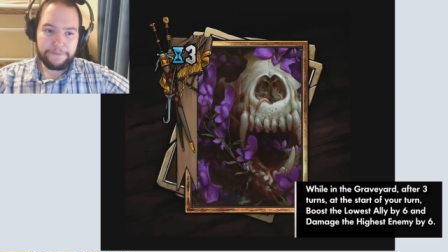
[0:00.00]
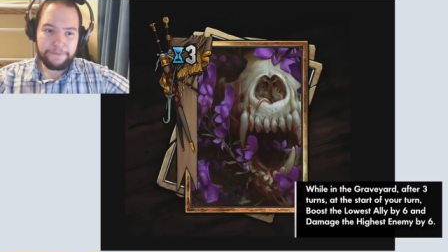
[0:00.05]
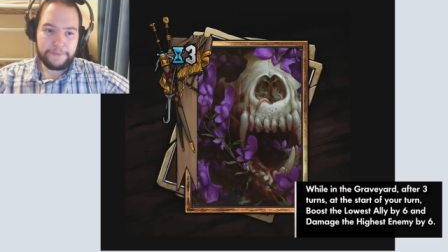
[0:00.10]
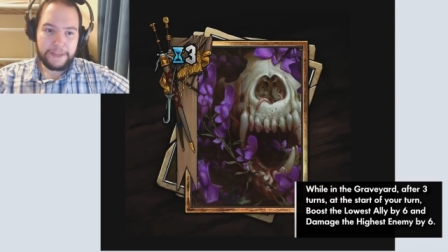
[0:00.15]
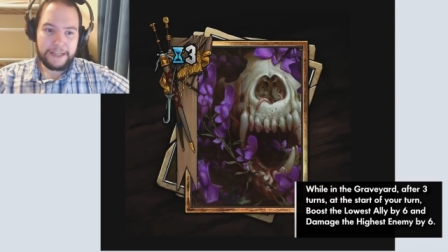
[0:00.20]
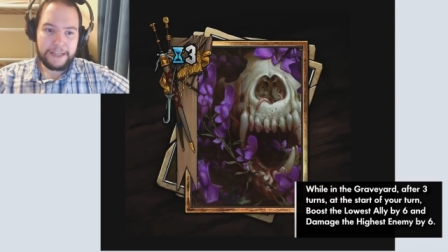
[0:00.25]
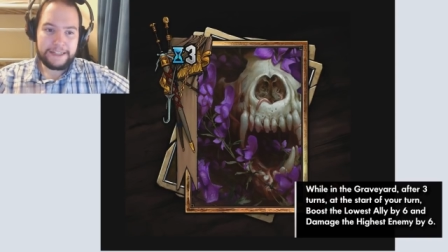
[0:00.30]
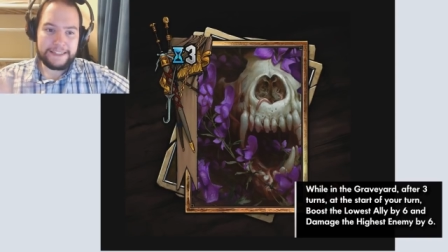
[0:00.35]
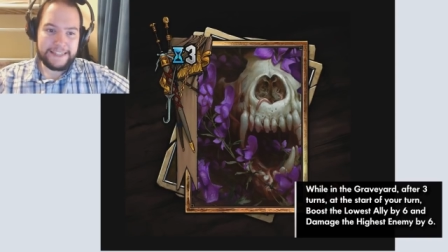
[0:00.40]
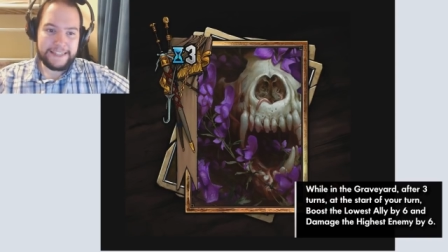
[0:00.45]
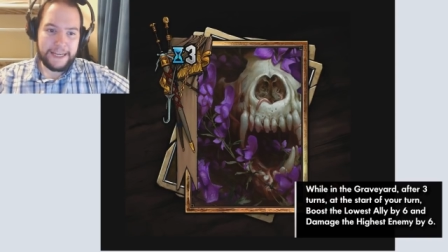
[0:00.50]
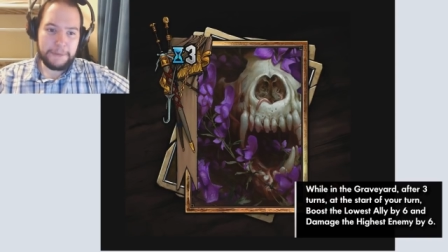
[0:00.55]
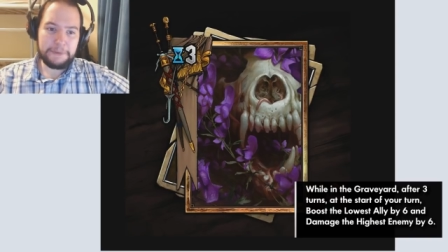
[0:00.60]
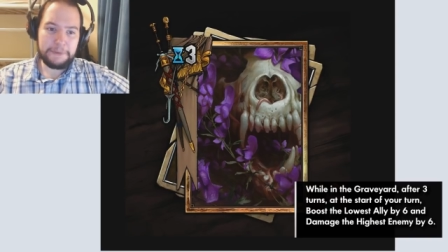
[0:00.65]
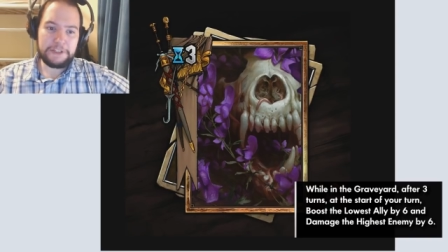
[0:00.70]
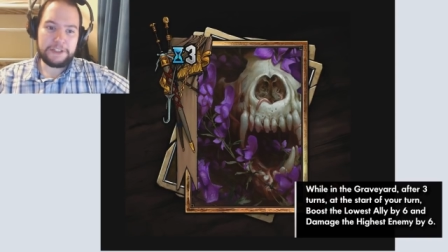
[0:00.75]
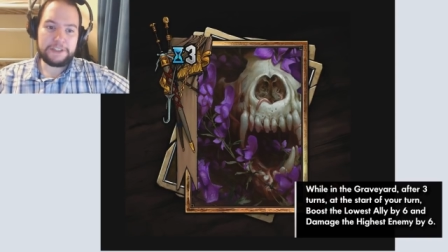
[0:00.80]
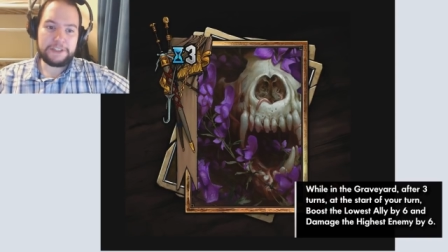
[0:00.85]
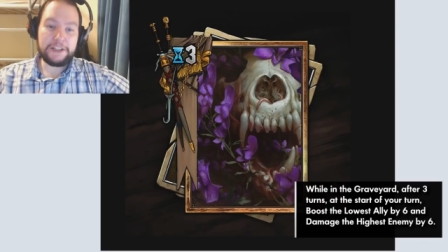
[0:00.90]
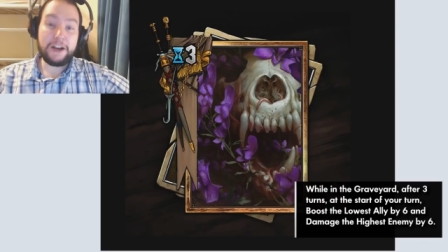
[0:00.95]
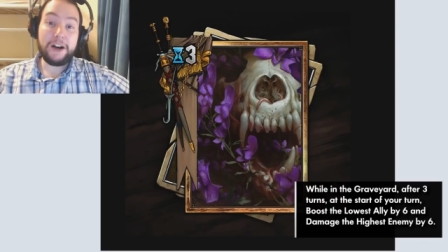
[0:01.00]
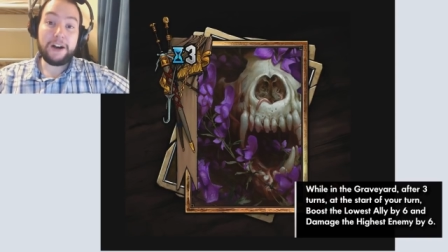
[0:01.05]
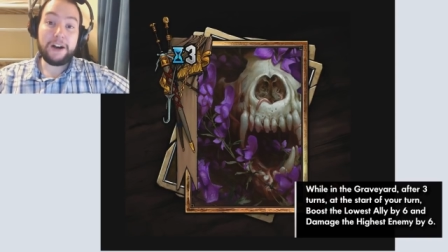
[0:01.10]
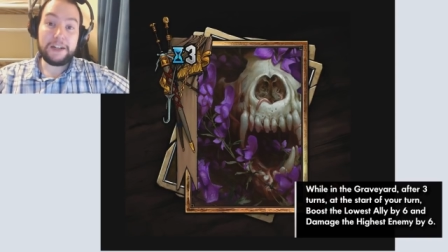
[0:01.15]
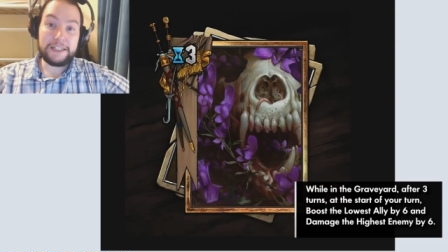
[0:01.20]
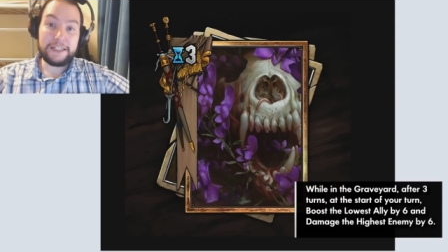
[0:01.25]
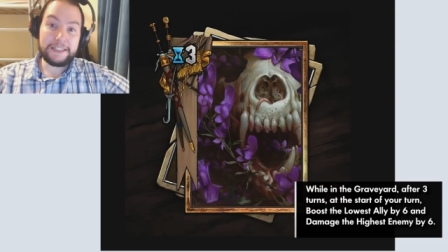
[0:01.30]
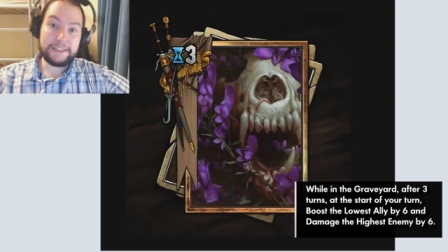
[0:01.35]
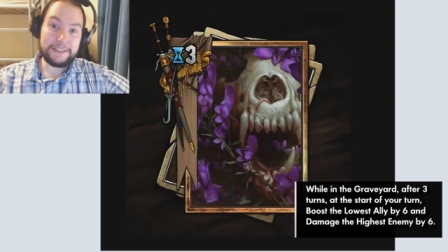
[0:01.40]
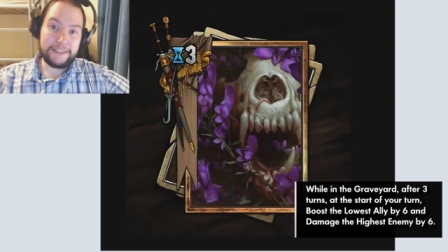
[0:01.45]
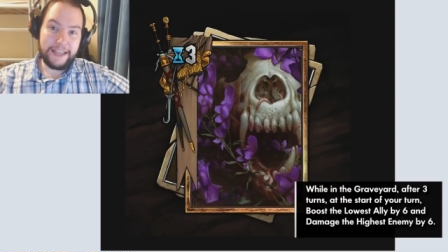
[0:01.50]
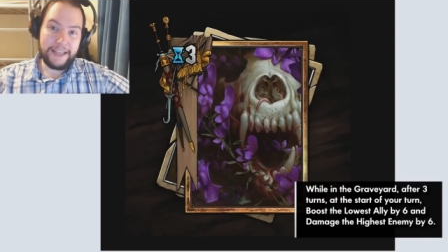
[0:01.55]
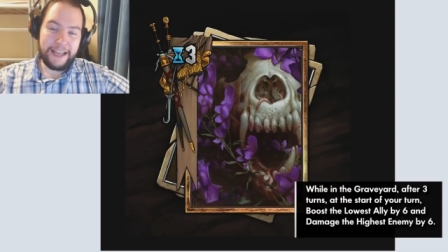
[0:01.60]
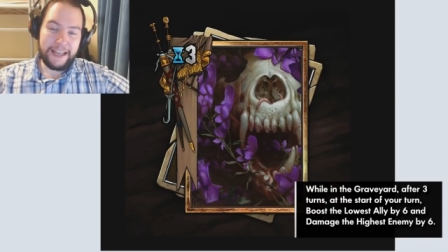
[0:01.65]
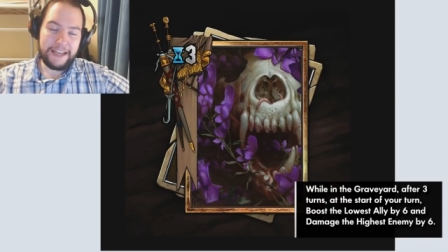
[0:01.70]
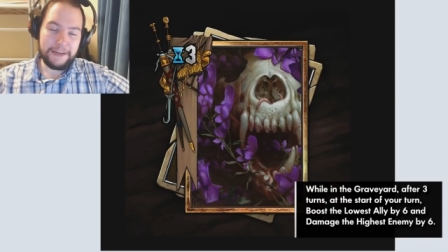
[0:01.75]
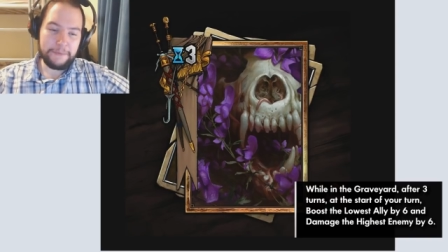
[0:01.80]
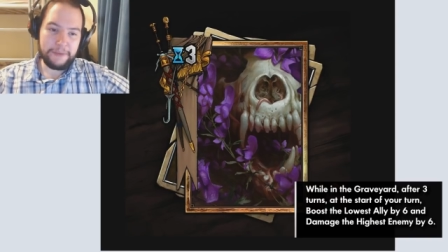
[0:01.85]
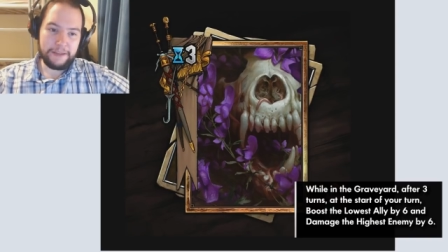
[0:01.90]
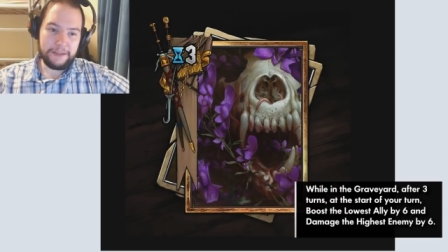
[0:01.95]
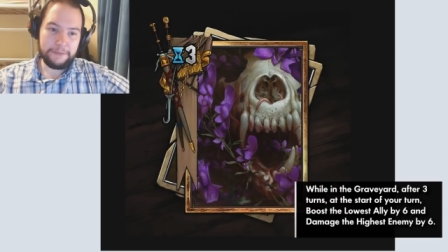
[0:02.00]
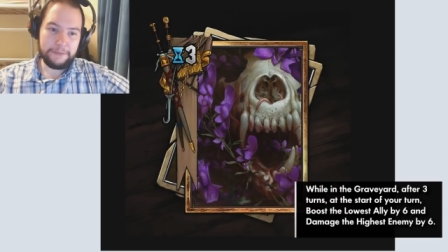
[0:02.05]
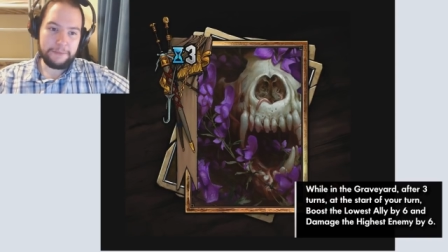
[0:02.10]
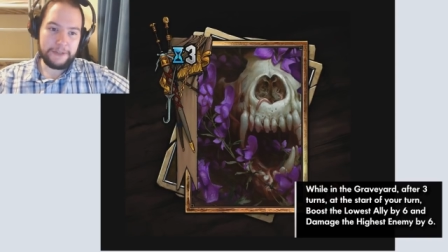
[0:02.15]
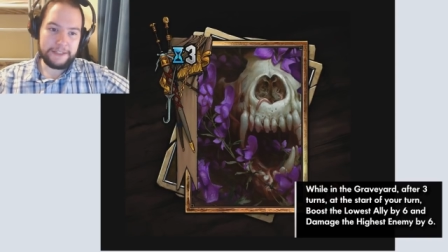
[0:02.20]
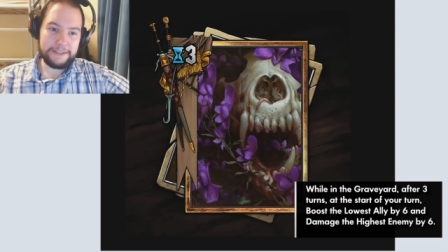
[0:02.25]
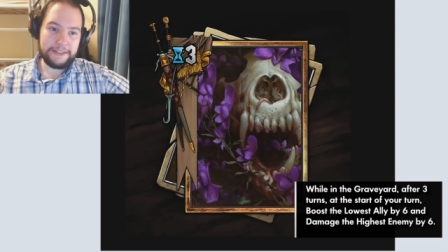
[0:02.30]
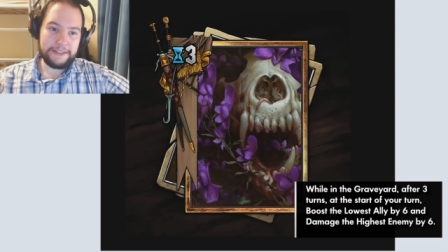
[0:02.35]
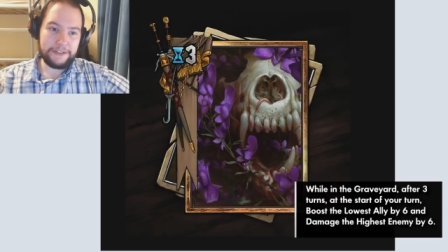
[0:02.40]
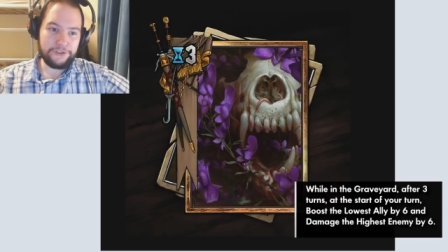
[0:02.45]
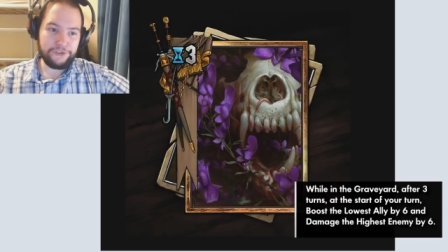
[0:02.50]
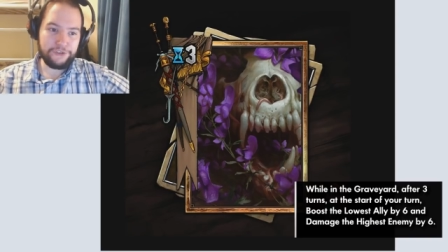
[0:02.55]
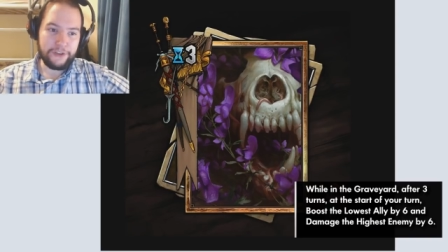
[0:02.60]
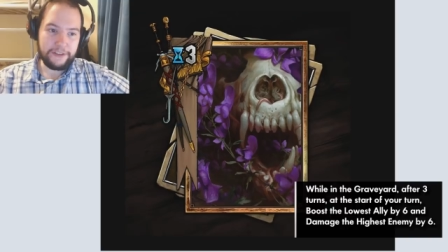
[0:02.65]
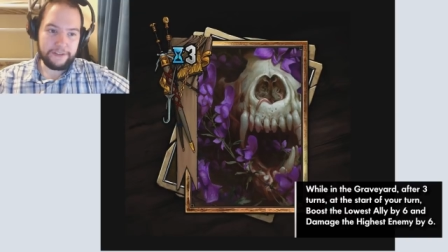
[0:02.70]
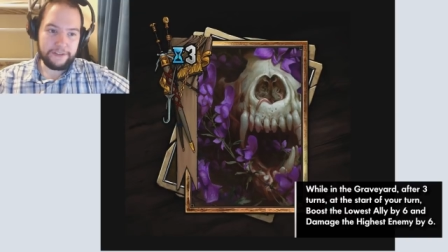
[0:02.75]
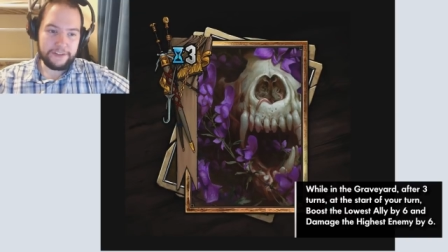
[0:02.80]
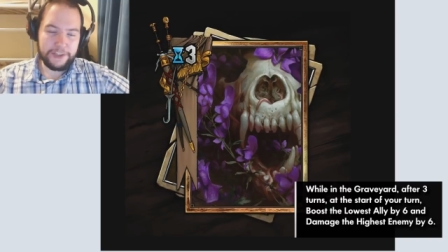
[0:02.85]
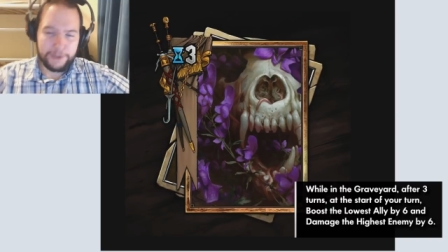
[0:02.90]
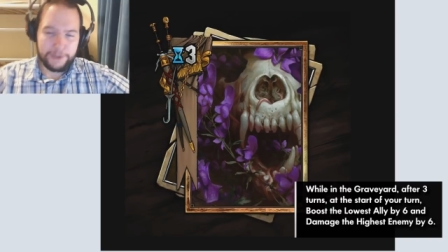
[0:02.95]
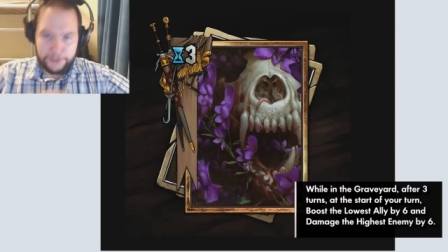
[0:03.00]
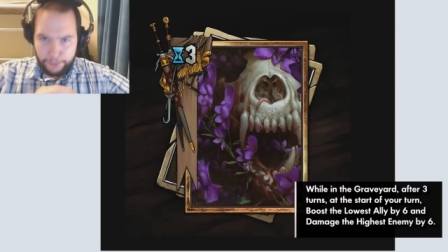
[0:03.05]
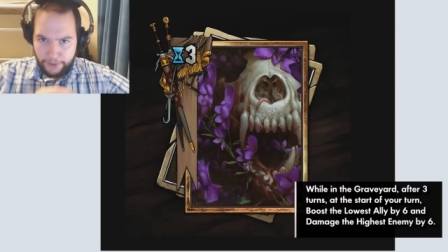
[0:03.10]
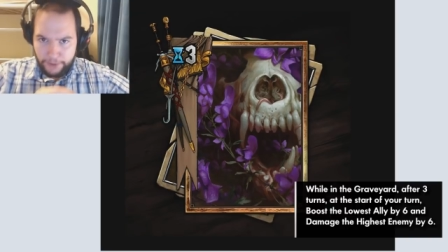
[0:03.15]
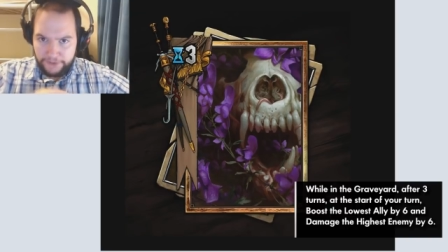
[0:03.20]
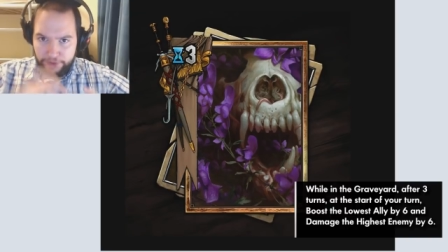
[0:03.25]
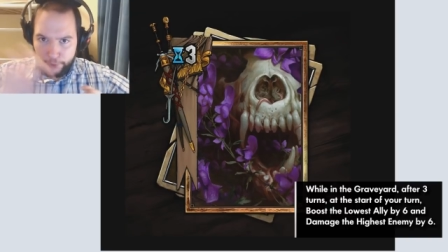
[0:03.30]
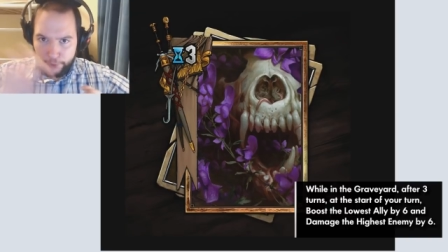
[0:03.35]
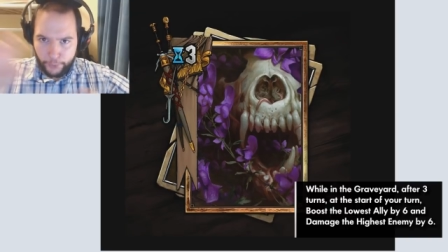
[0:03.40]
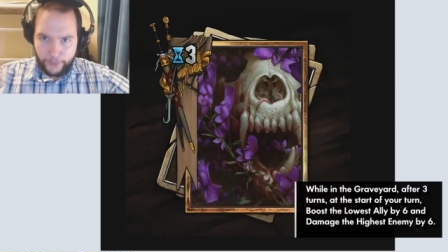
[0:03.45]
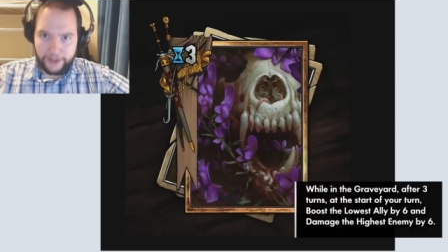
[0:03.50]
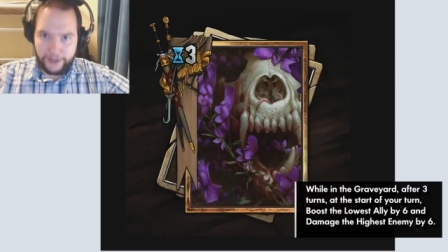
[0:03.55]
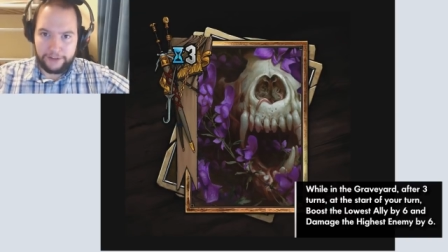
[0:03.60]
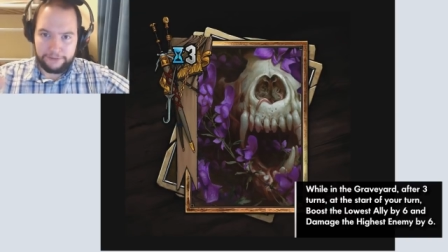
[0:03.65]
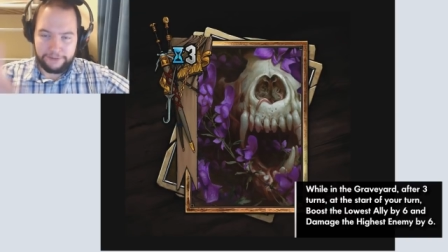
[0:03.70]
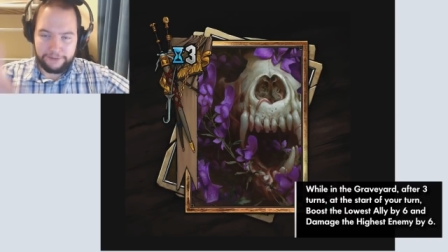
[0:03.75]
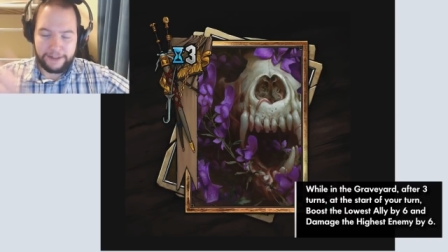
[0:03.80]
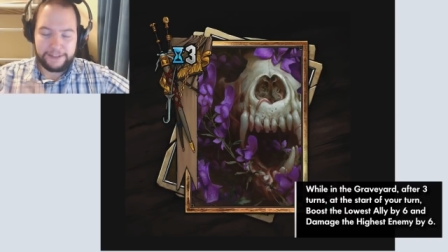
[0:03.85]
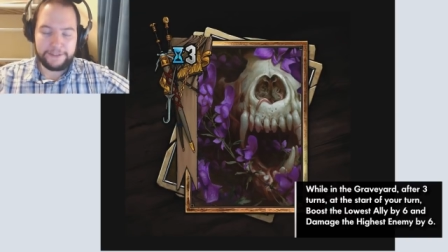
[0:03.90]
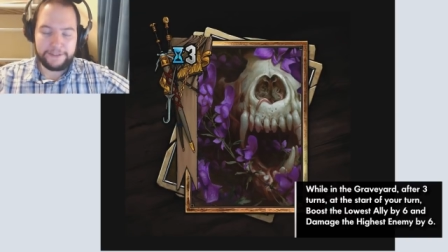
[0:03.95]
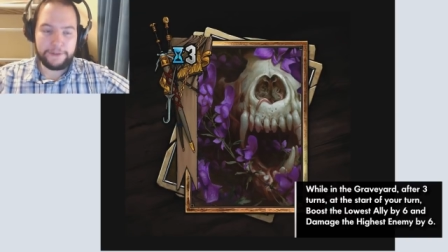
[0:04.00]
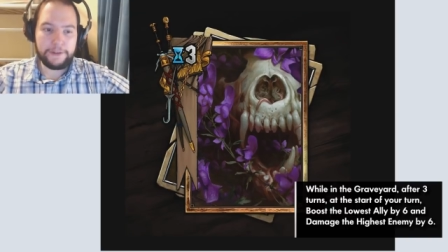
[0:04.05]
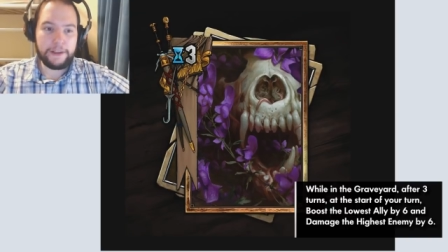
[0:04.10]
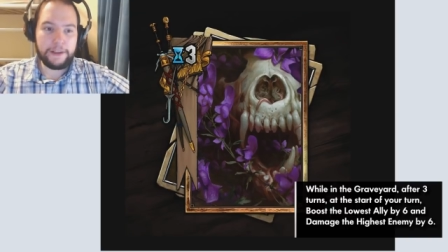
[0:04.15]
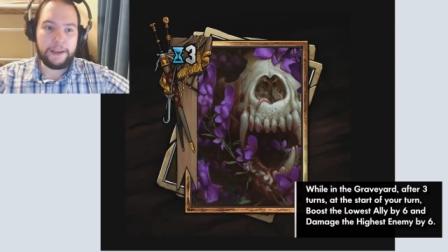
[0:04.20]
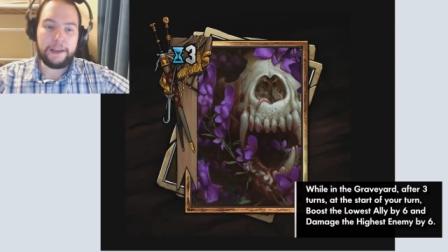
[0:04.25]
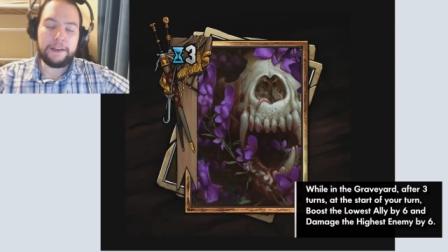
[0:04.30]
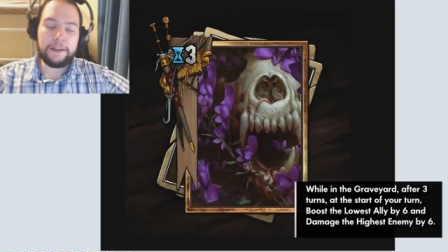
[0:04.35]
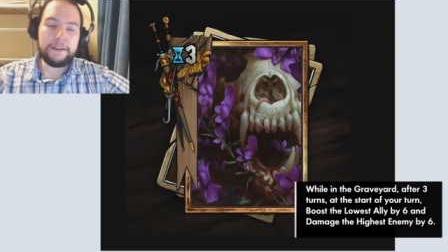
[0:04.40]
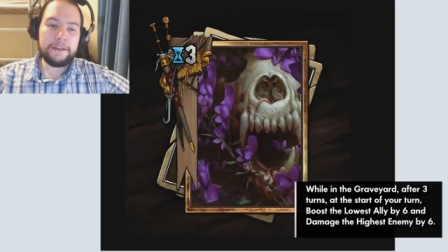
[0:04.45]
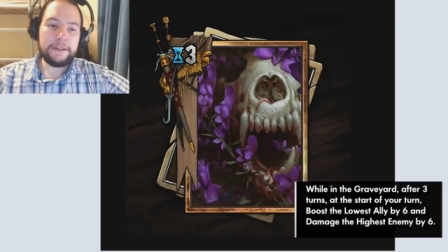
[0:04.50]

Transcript: and damages the highest enemy by 6 strength. So it's worth 12 value there.